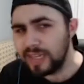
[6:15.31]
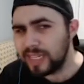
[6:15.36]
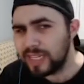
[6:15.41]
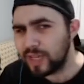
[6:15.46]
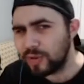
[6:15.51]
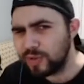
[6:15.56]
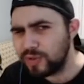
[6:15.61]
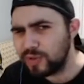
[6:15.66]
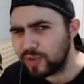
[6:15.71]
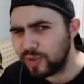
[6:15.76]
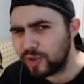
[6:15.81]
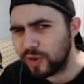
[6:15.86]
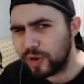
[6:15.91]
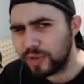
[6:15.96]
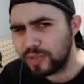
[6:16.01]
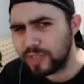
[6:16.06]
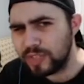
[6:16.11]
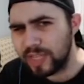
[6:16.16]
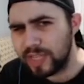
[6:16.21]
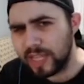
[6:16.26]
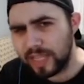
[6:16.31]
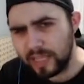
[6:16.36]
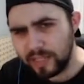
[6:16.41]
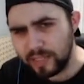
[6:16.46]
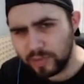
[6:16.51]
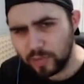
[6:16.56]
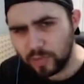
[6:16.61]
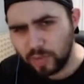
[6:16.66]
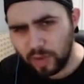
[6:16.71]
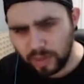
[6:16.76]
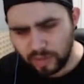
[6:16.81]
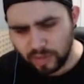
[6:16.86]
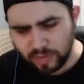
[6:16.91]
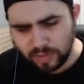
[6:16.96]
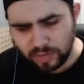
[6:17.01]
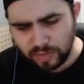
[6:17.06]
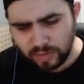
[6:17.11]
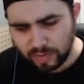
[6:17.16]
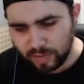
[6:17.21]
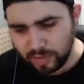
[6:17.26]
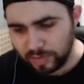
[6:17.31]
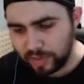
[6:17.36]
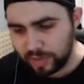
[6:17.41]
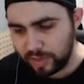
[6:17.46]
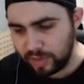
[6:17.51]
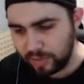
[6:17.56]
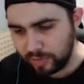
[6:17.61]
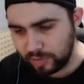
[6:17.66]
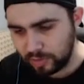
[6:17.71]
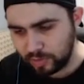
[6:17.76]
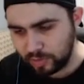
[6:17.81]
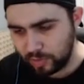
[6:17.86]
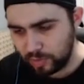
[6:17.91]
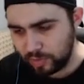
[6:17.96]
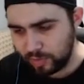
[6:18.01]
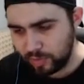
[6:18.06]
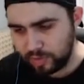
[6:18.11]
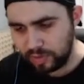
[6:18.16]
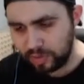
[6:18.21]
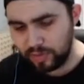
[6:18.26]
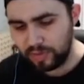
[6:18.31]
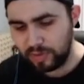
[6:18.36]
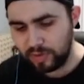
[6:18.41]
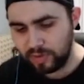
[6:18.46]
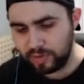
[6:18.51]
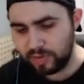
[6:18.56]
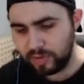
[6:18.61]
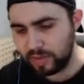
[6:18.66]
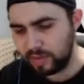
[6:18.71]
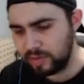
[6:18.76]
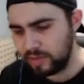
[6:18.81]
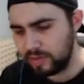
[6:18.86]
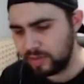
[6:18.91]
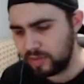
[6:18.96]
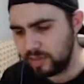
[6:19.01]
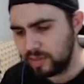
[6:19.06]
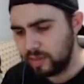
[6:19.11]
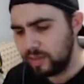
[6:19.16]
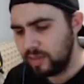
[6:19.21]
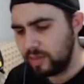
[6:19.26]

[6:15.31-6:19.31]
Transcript: the alternate arts yet. That's wild. Don't tell me they're short printed of all things.